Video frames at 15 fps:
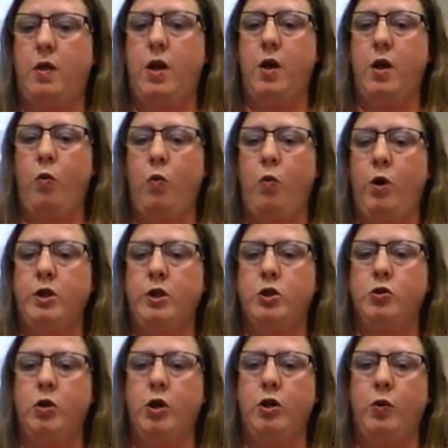They really
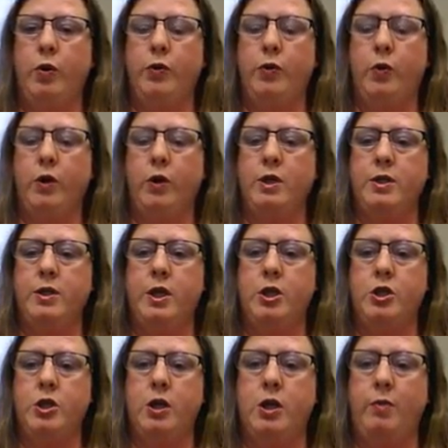struggle with
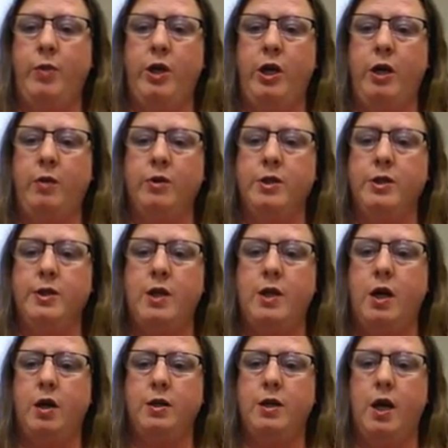organization and being able to
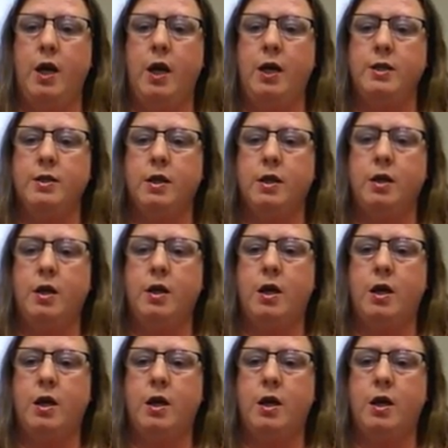stay on task.